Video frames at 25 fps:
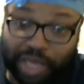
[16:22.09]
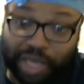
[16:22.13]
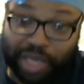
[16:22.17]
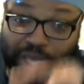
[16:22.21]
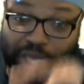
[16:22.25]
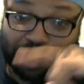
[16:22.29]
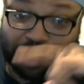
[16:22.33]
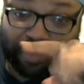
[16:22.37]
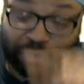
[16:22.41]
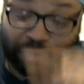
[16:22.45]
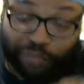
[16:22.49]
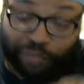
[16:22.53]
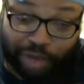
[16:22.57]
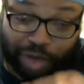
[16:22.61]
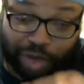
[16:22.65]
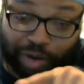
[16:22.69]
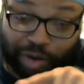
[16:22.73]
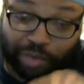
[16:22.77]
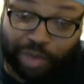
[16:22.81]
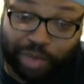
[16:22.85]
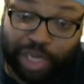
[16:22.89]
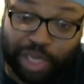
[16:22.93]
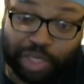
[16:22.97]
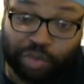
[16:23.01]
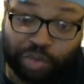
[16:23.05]
and you follow
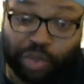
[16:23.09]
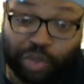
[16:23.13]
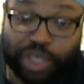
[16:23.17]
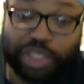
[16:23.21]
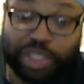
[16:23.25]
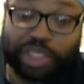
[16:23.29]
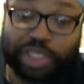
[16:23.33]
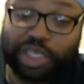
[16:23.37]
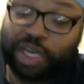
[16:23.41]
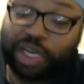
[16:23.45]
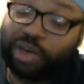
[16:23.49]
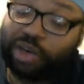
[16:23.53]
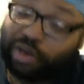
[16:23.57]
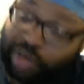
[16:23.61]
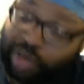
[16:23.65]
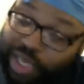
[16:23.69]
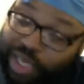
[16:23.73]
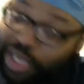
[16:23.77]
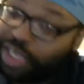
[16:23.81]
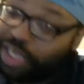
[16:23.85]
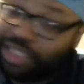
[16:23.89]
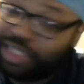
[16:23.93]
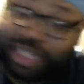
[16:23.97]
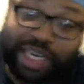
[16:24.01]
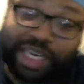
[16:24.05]
my Twitch channel.
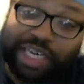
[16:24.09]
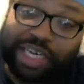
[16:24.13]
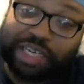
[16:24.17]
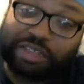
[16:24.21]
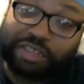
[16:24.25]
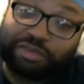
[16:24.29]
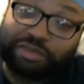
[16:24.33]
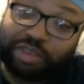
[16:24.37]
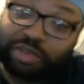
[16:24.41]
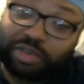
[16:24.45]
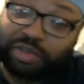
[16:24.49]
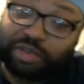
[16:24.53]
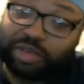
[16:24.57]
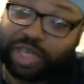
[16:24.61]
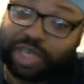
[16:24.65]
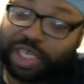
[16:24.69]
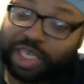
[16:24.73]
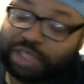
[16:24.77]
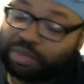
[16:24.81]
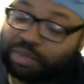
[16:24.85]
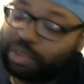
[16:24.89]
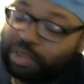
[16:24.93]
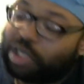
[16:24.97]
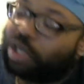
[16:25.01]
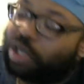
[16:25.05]
Link is down in the description box
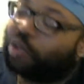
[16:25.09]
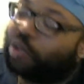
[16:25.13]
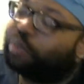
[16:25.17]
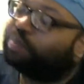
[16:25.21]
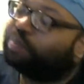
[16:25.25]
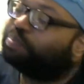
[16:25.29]
below.